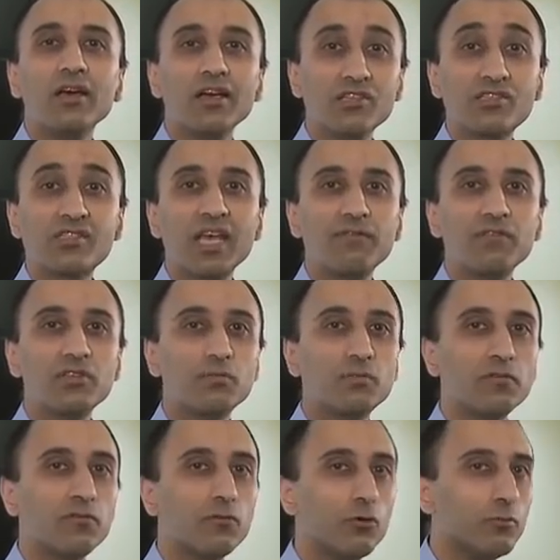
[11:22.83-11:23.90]
and safer to
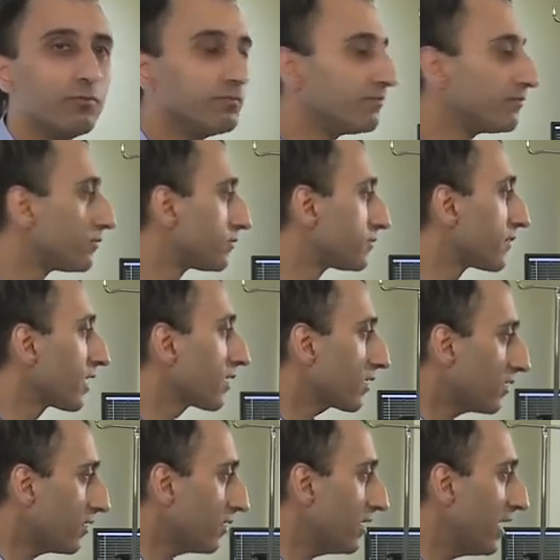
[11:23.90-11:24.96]
perform.
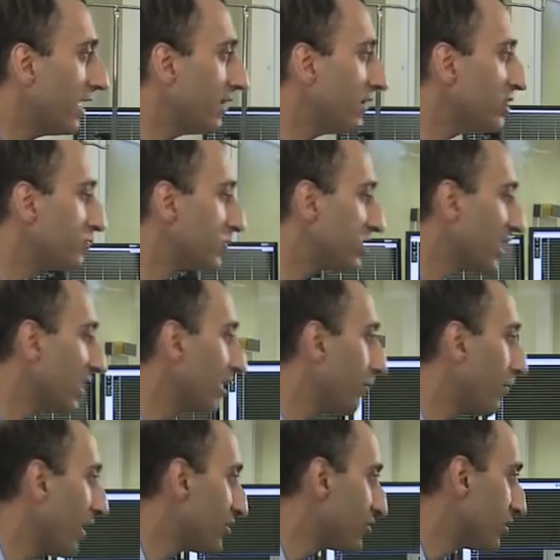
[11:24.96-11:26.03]
And in this particular
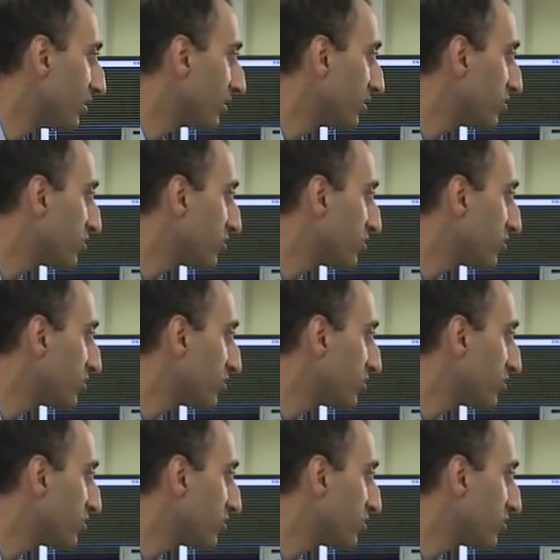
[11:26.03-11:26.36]
patient, you can